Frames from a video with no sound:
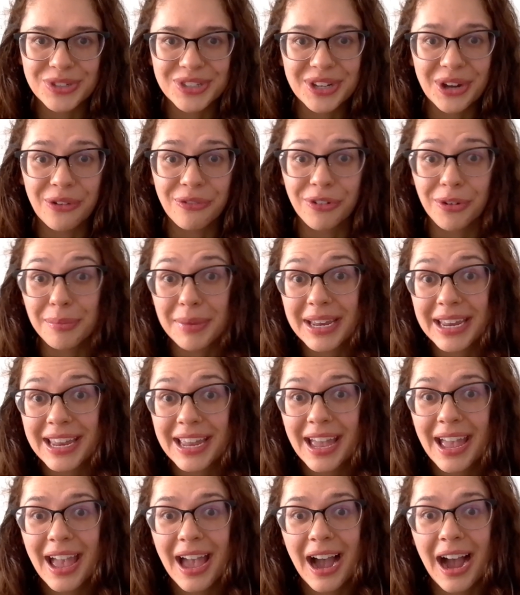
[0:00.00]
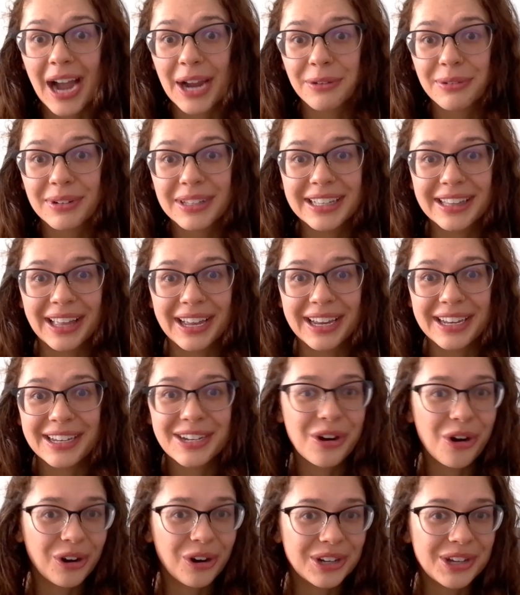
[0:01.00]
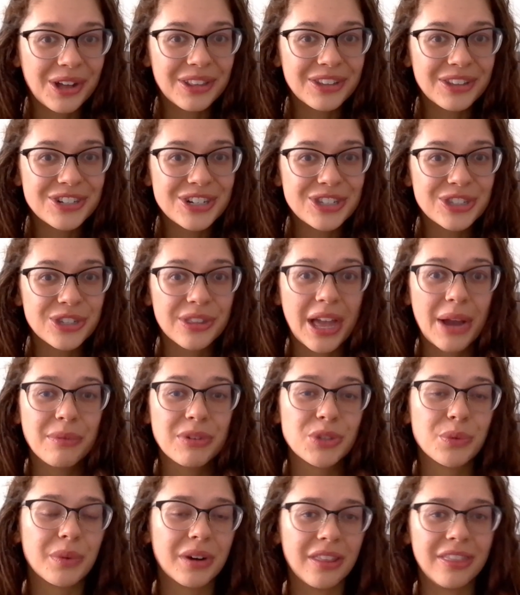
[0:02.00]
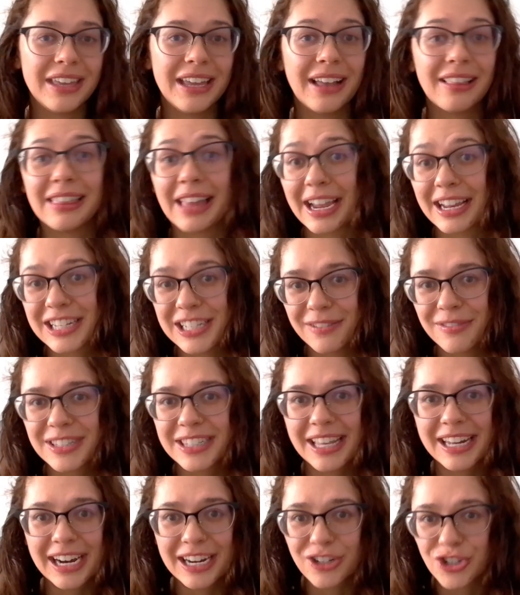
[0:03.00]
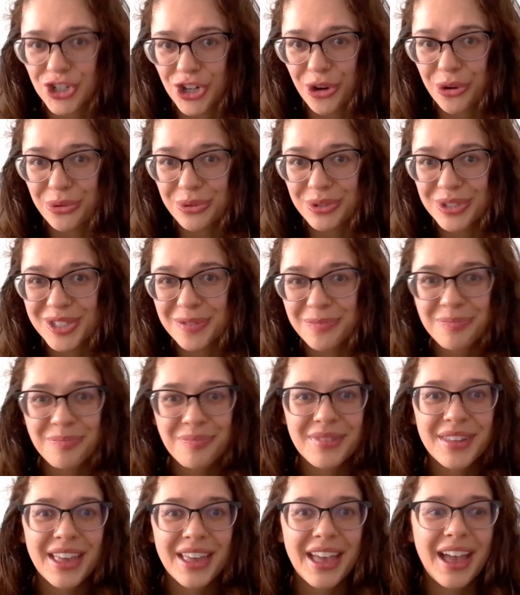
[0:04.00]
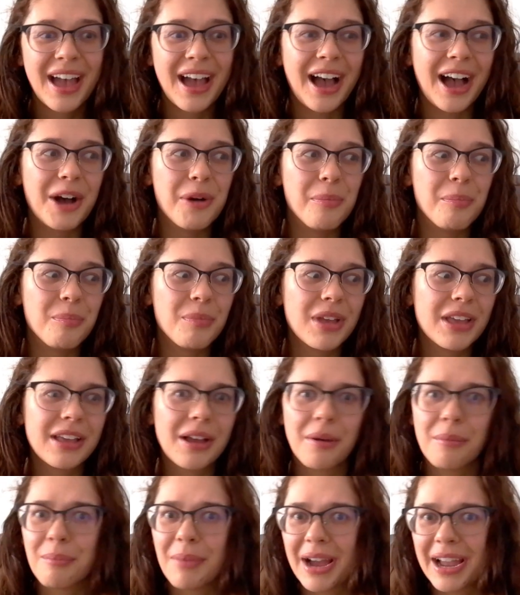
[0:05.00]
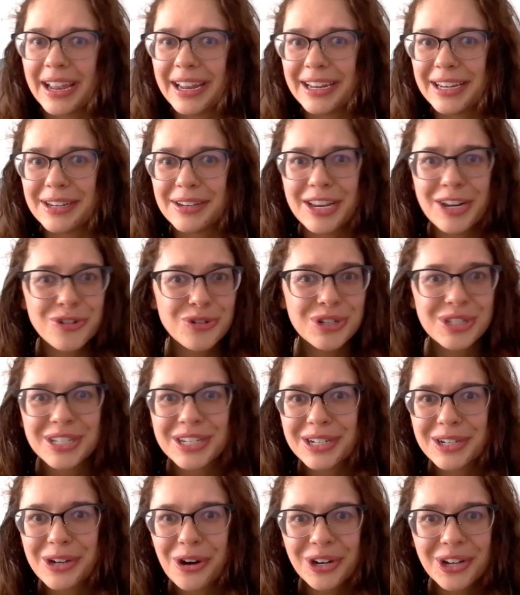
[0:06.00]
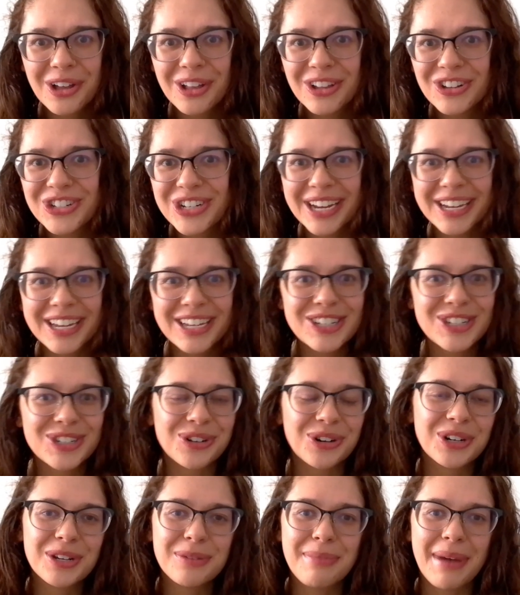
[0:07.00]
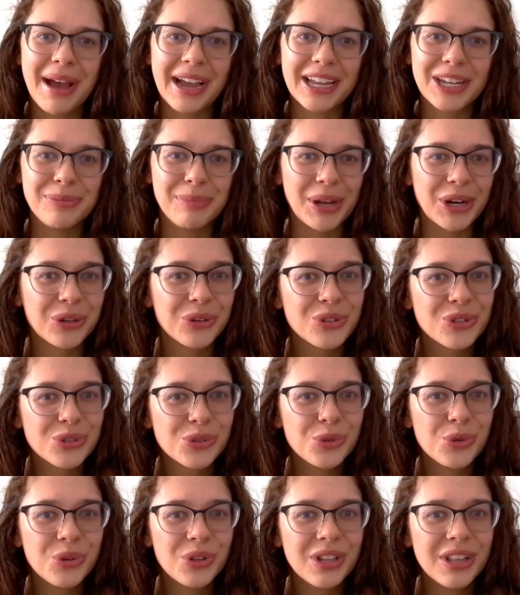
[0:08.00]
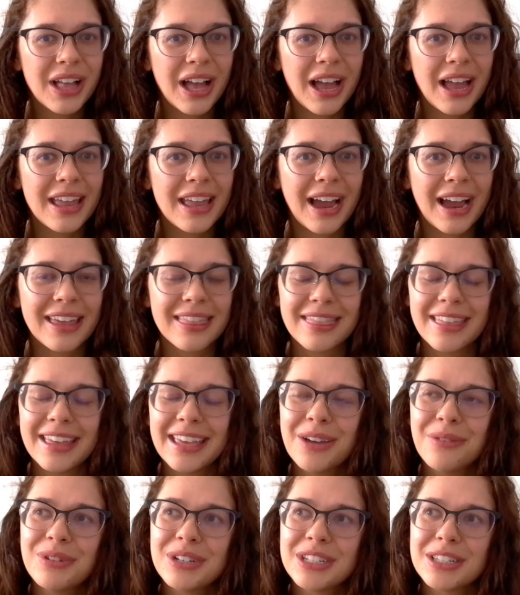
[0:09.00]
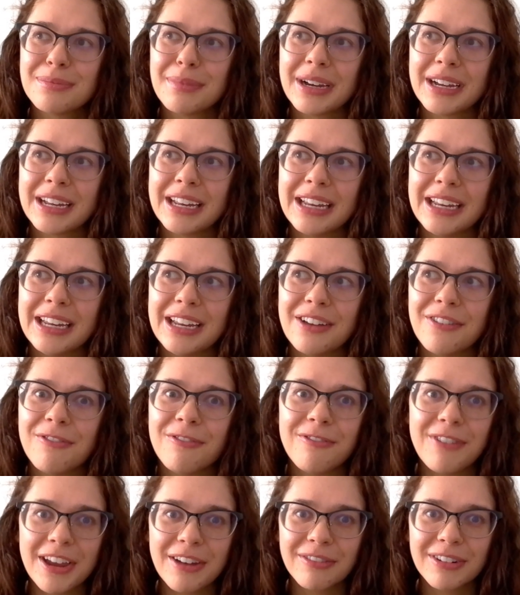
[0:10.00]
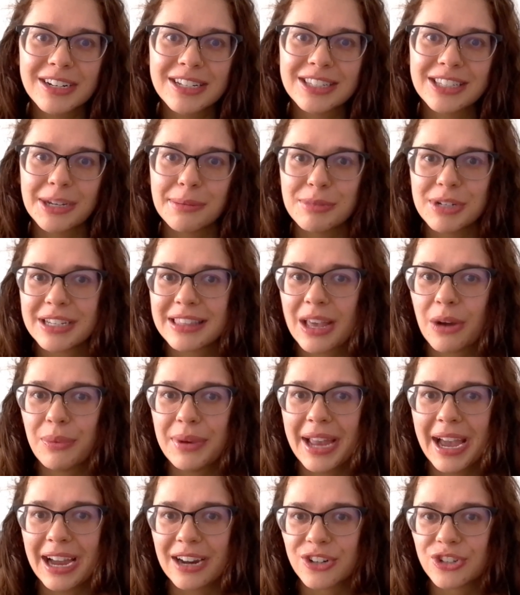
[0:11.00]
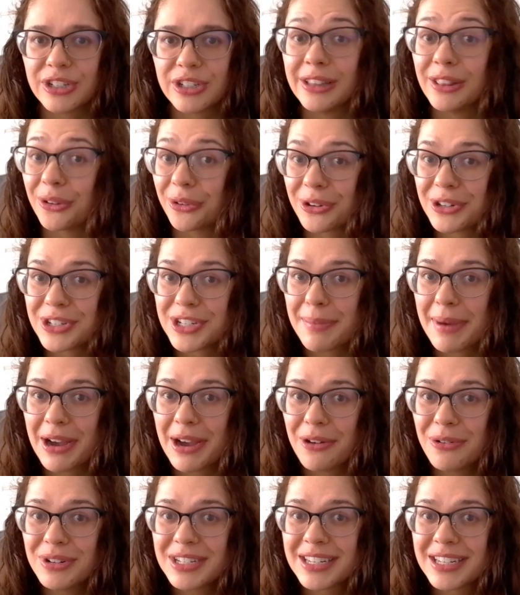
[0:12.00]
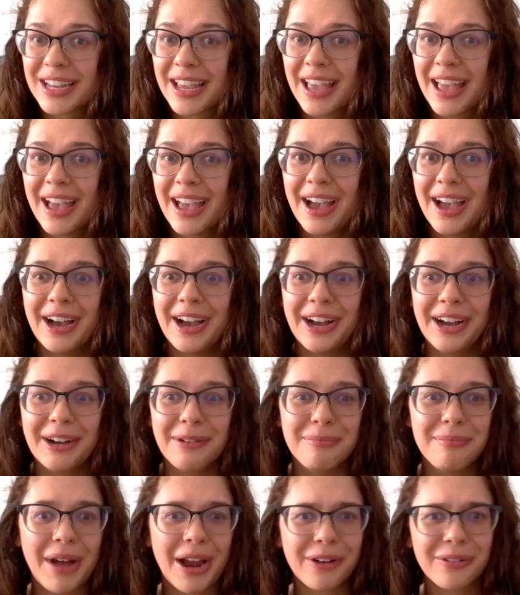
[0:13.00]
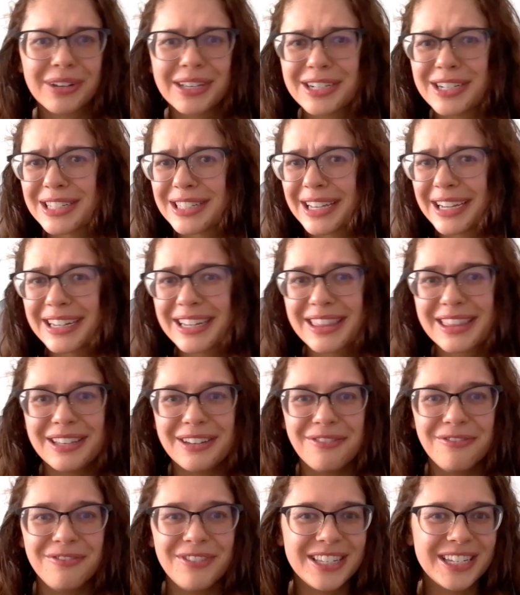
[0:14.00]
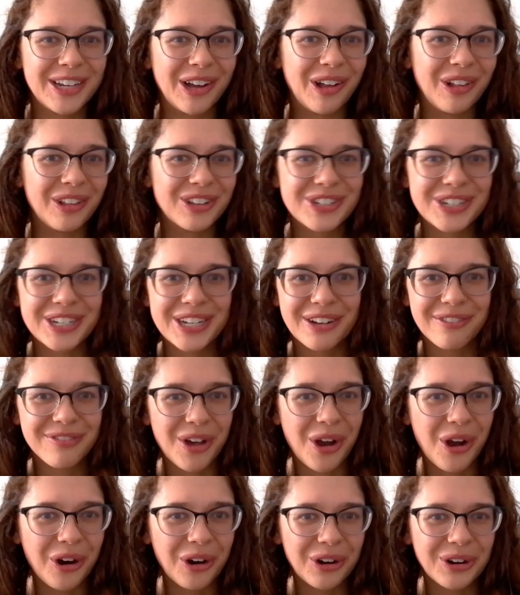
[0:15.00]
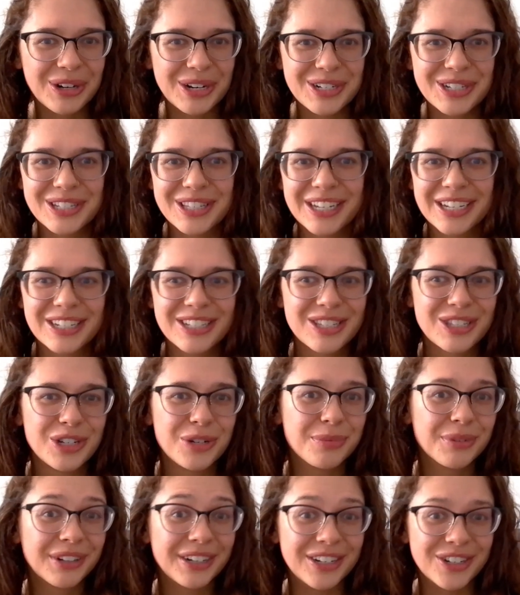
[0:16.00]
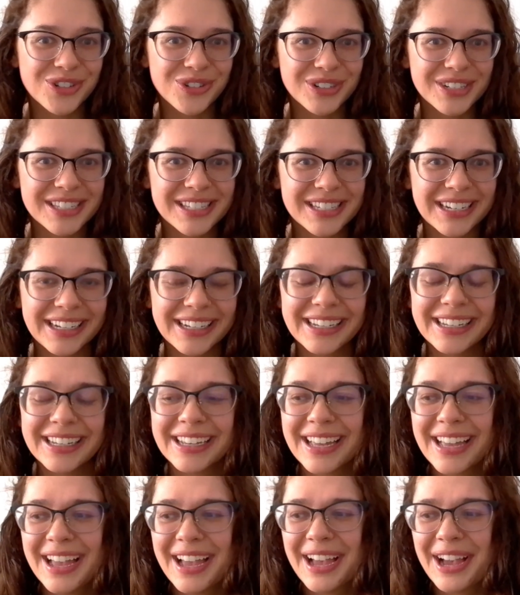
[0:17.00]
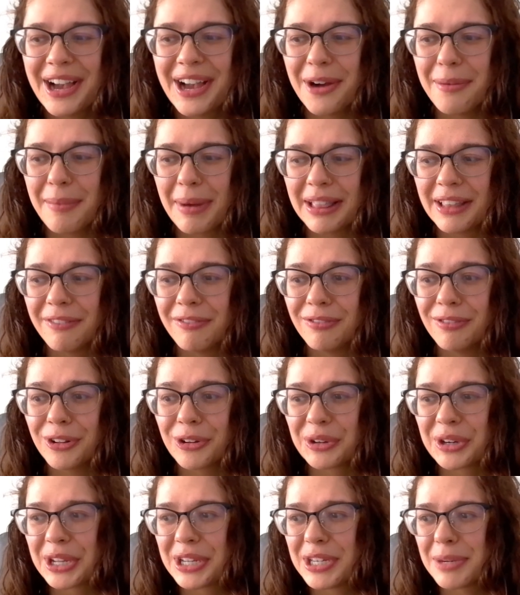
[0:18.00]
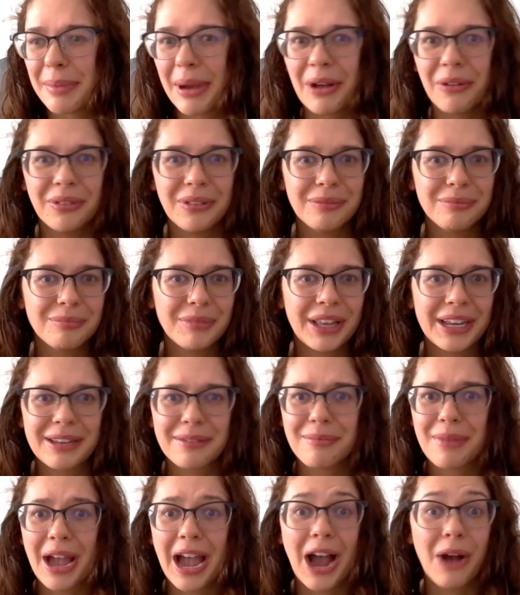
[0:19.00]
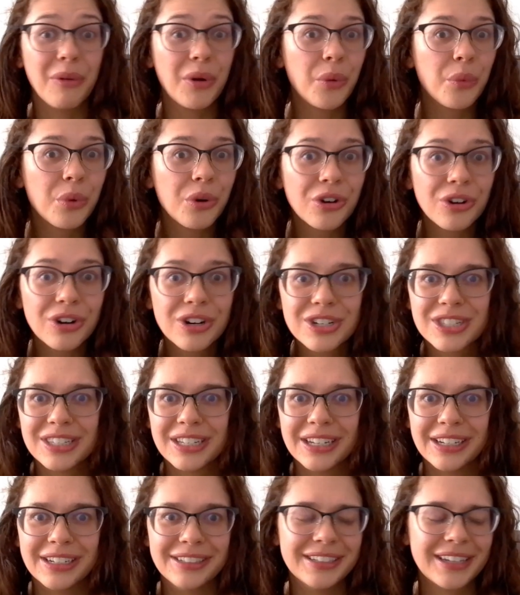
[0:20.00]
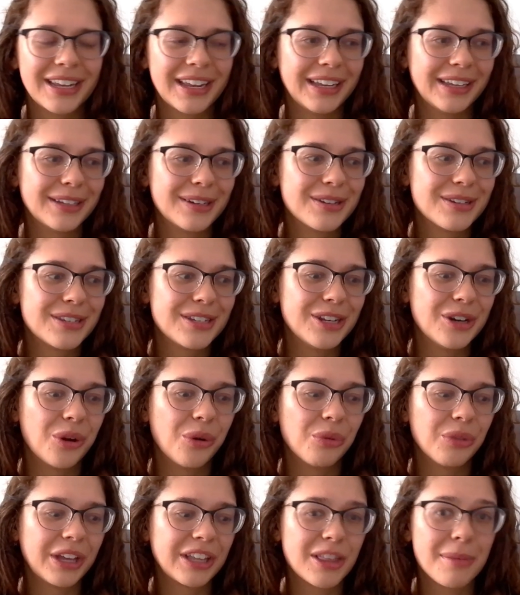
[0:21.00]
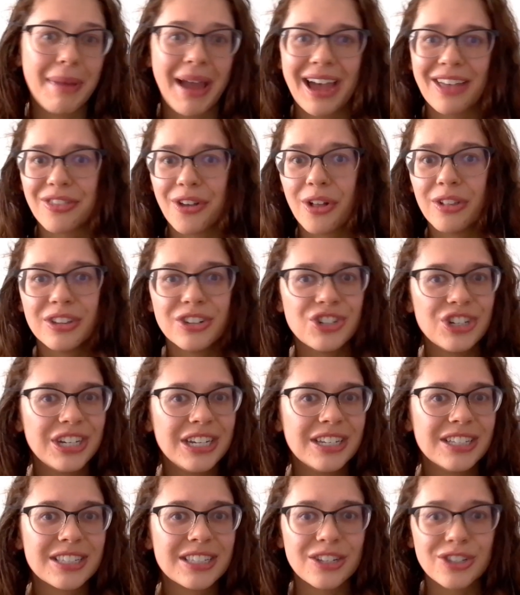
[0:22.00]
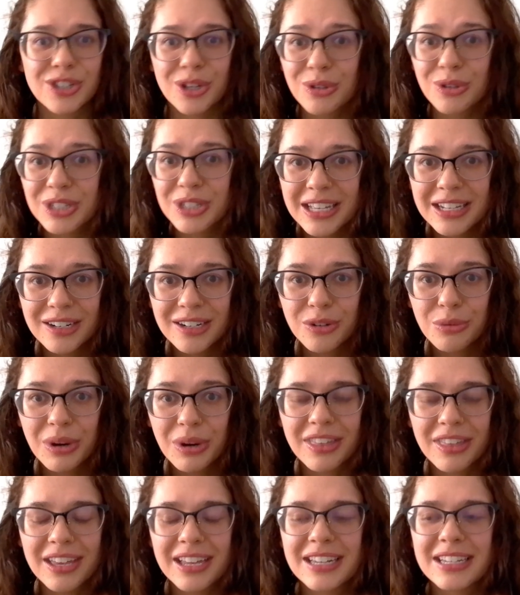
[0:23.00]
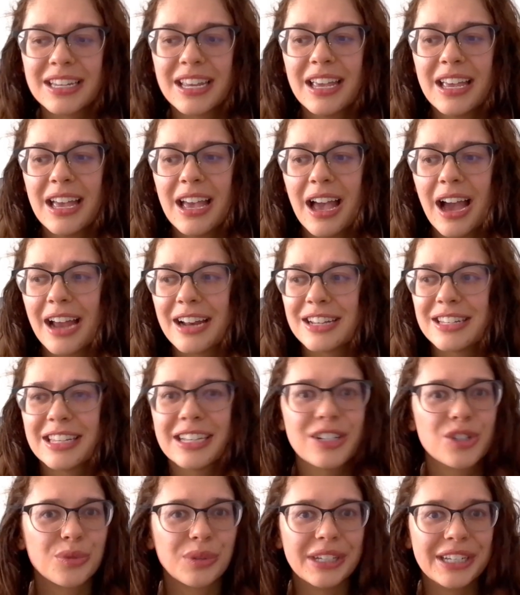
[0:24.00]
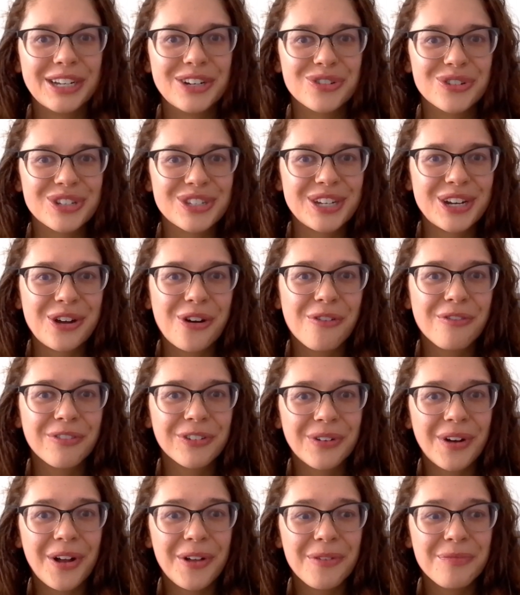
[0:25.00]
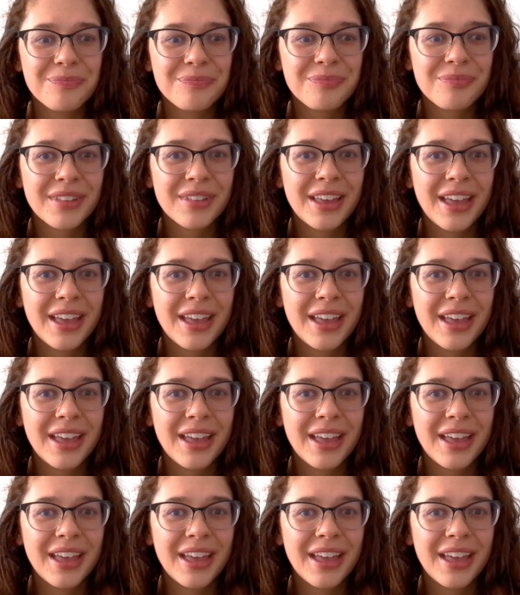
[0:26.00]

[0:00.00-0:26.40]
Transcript: So for me, I really like cardiology. So that was one of the electives that I chose. Um, my interest in cardiology, I guess, started back in medical school. I think it was my favorite subject that we actually learned about. I really just liked the physiology of the heart. I just think it's super interesting. I love learning about like how it works and like the pathologies associated with it. I just think it's really interesting overall.